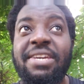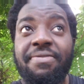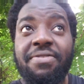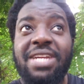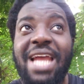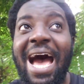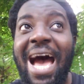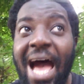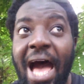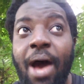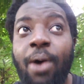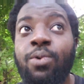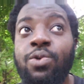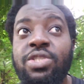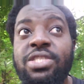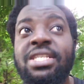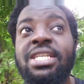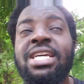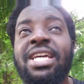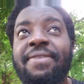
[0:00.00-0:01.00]
Even the
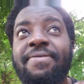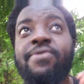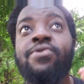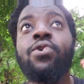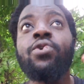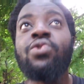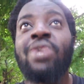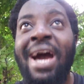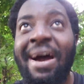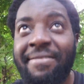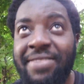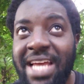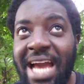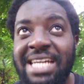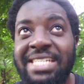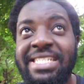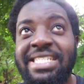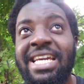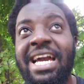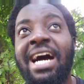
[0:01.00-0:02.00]
house, even though you have the
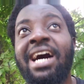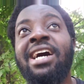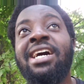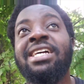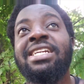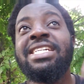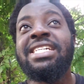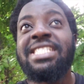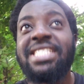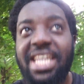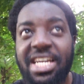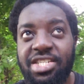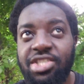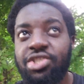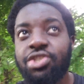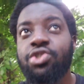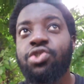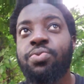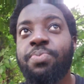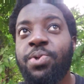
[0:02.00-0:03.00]
idea, the
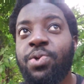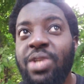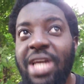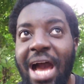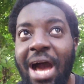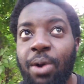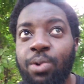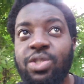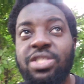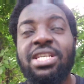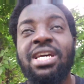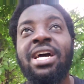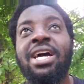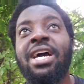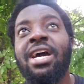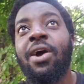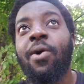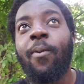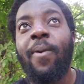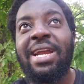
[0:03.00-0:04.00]
intention to build the house,
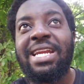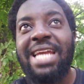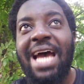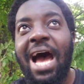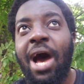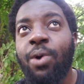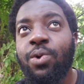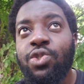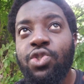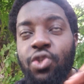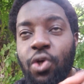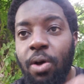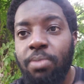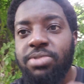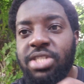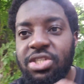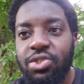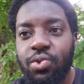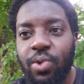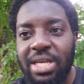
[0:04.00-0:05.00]
when the house
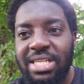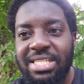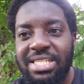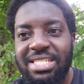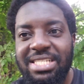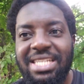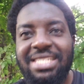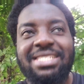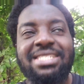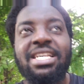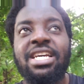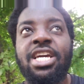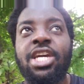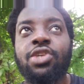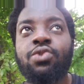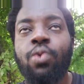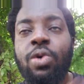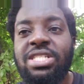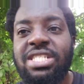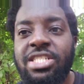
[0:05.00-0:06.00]
comes into existence,
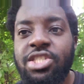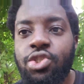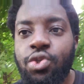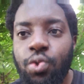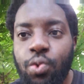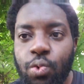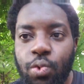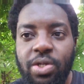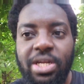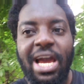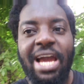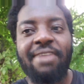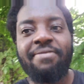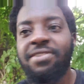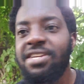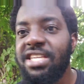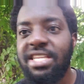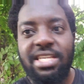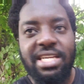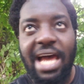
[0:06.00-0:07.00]
it wasn't you that
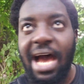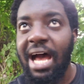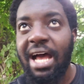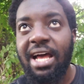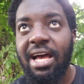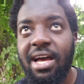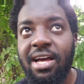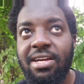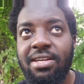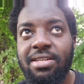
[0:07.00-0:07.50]
even did that.